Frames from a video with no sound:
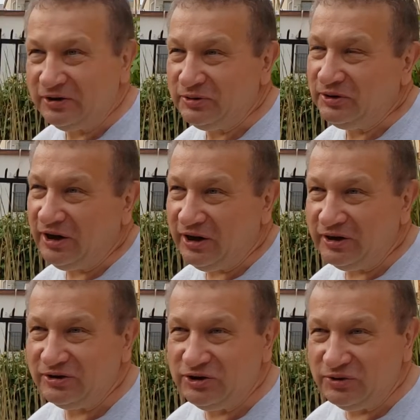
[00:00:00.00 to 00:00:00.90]
Today
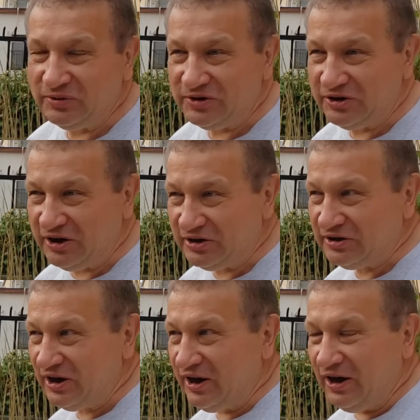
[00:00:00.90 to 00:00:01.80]
is June 6,
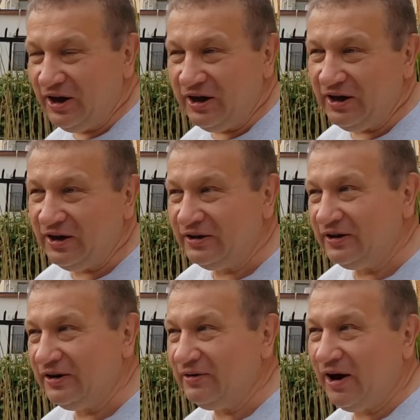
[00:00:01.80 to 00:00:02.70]
and
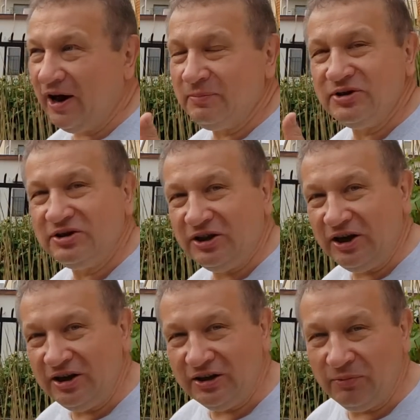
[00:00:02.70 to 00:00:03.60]
I'm
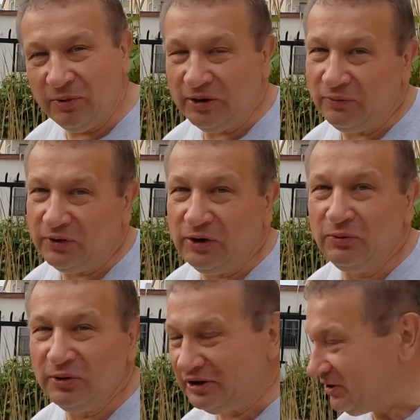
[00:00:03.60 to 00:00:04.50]
staying in one of
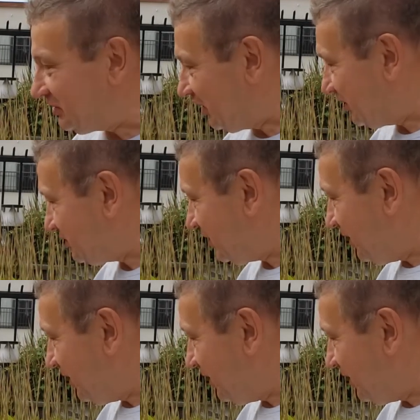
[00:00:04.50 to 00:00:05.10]
Kyoto streets.